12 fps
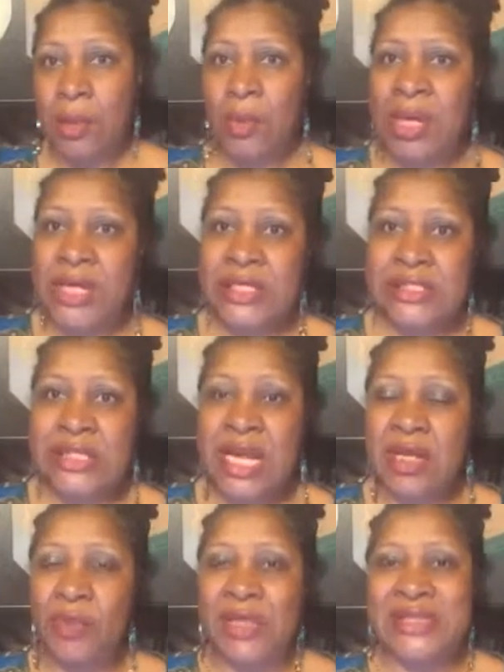What I just tell
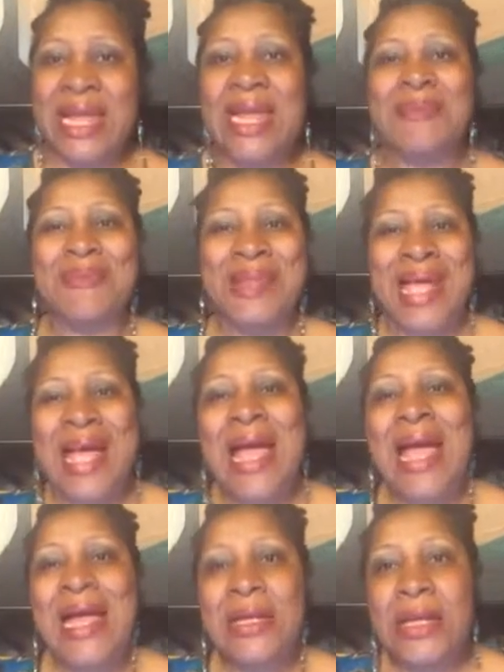you, we say,
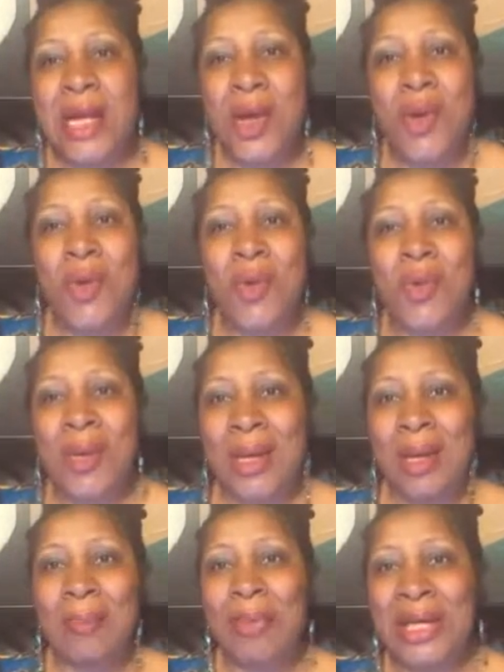I know,
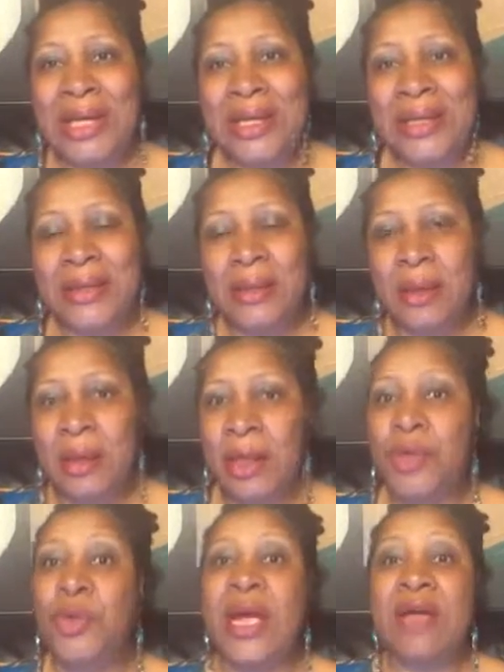but
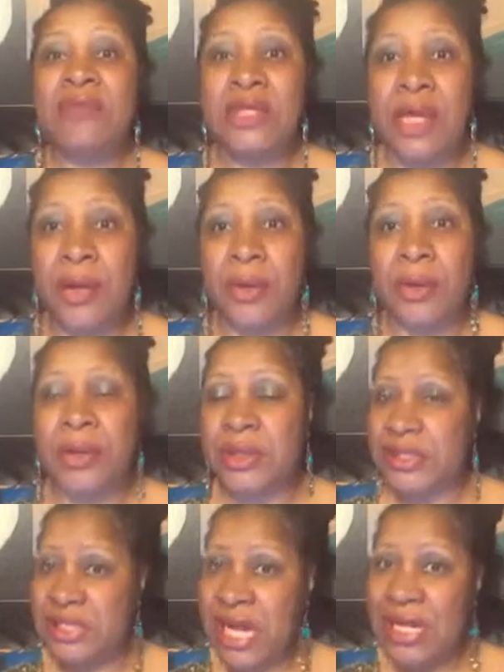you ever learning.
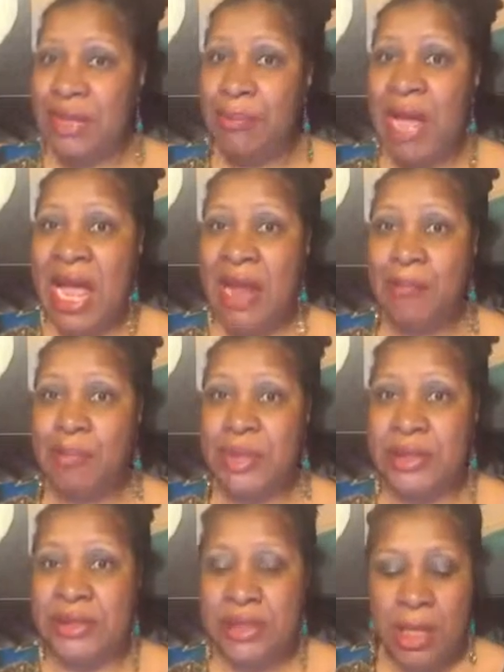You steadily buying
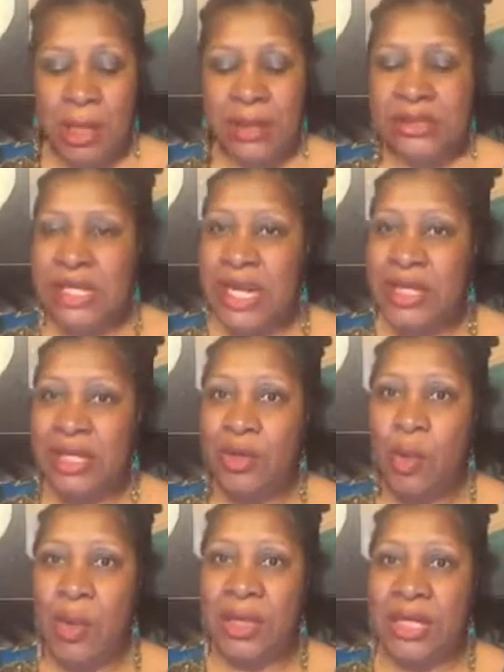books, steadily
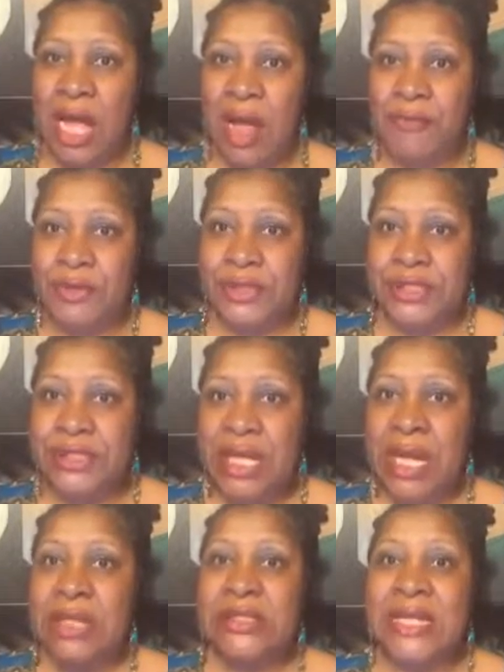going to conferences,
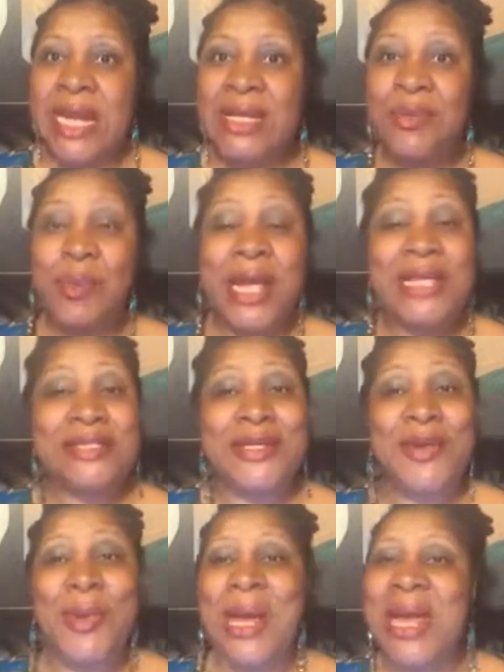steadily
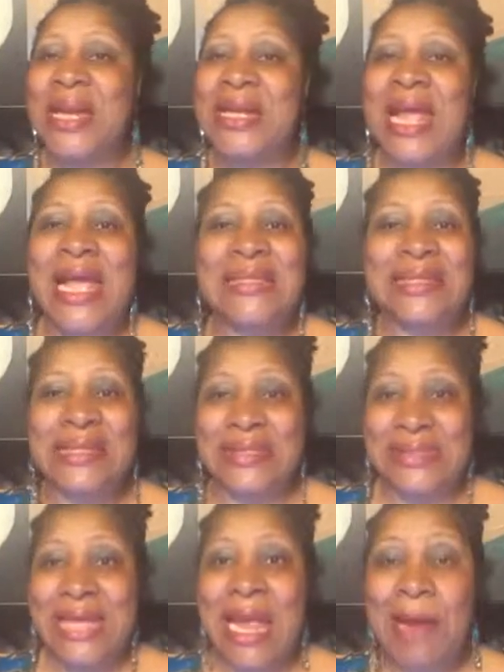raising your hand, asking the
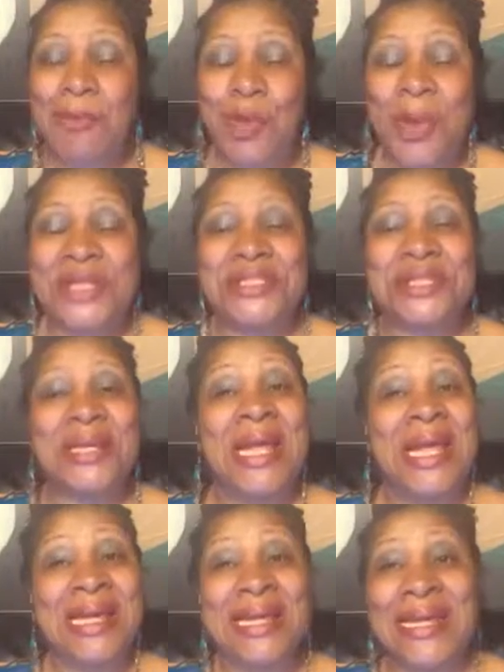same question,
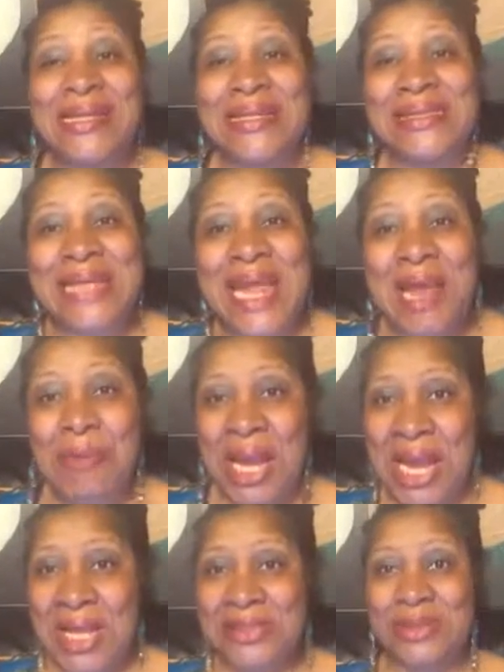getting the same
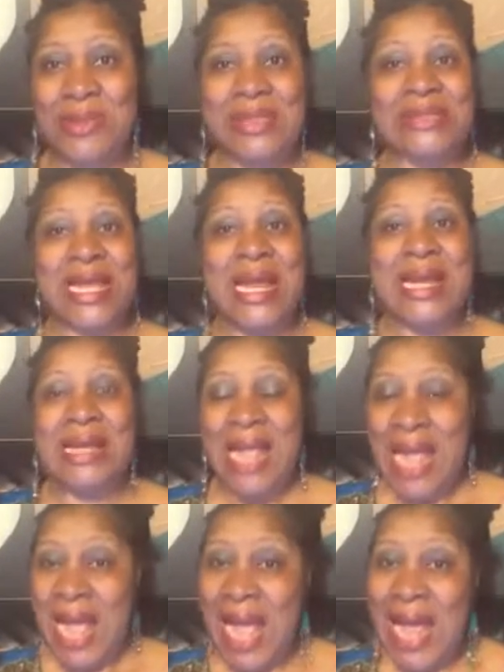answer, and saying,
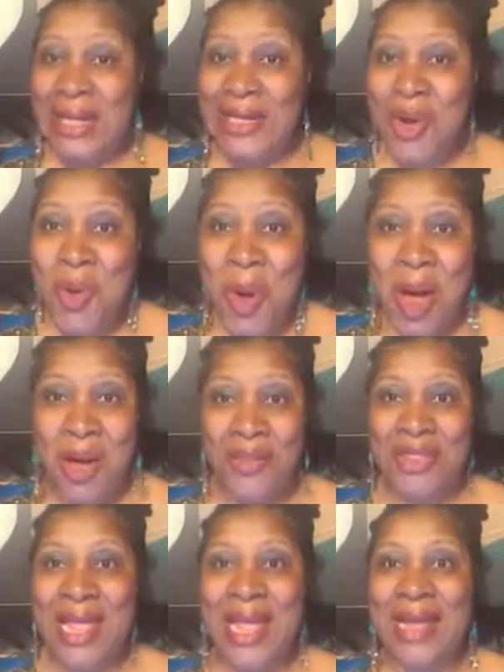I know all
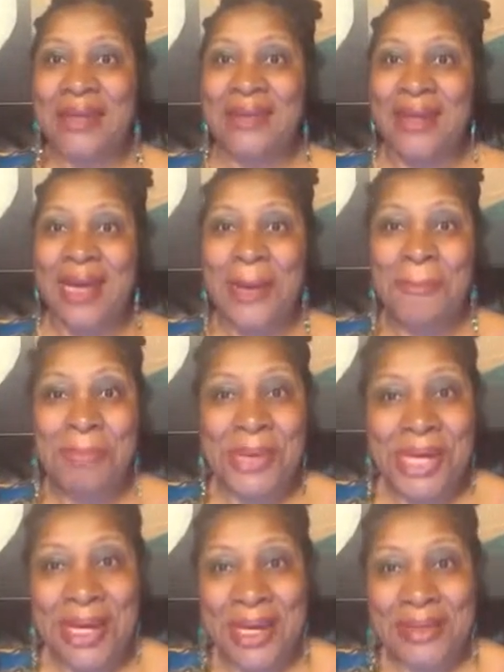that.
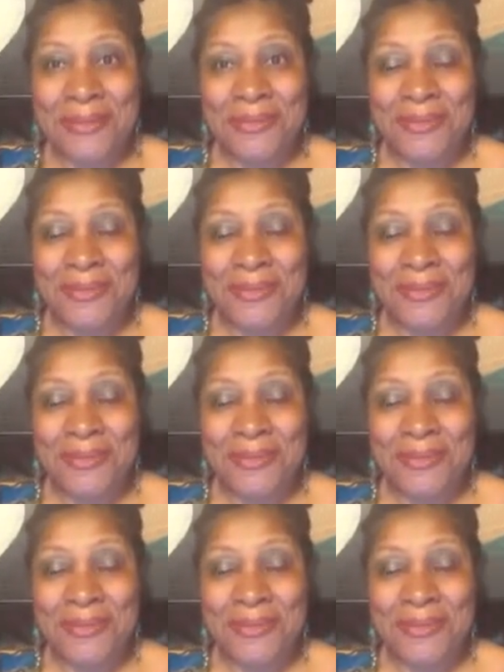But